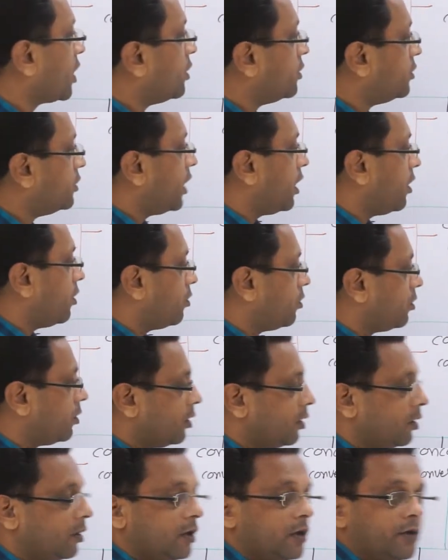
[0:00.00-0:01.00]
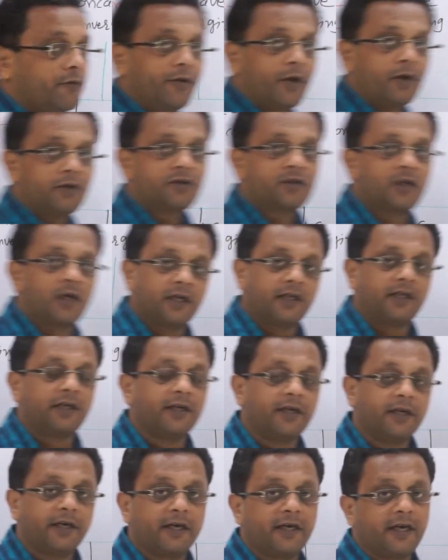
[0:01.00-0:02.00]
Now, we have studied
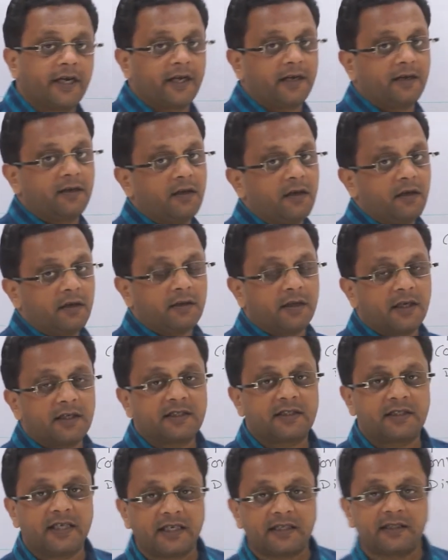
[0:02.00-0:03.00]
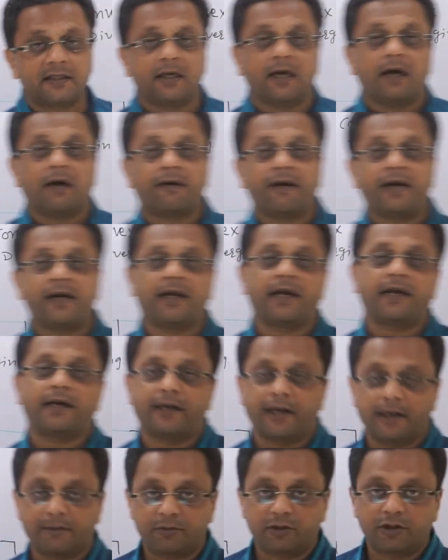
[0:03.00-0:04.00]
in detail the 6 ray
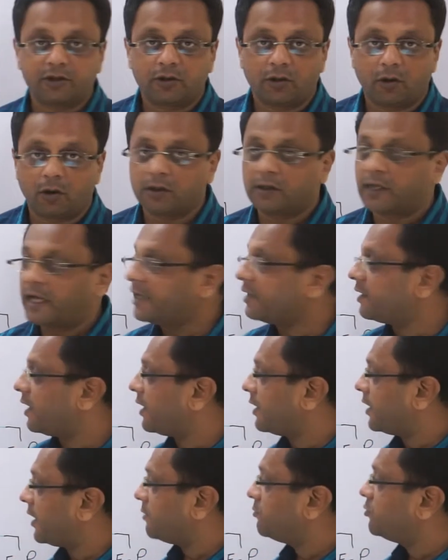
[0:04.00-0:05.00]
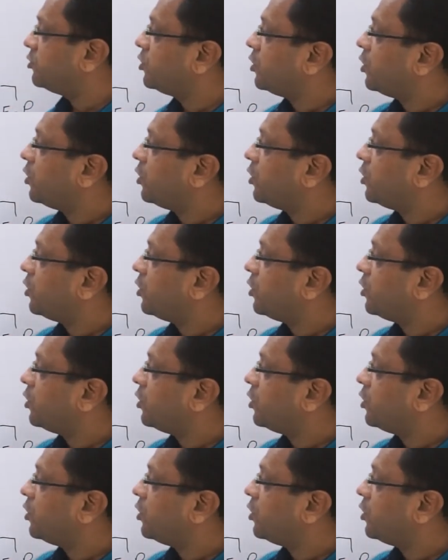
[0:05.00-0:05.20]
diagrams or line diagrams